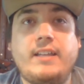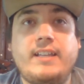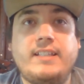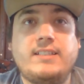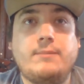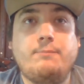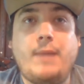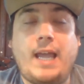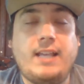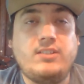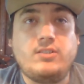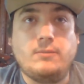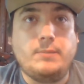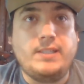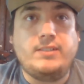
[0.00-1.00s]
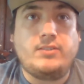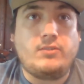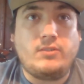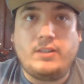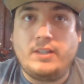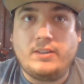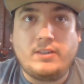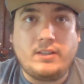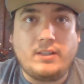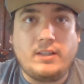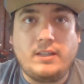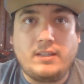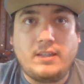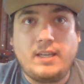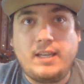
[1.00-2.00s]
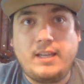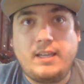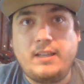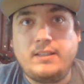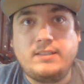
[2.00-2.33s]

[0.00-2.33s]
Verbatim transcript: like it's a masterpiece or anything like that.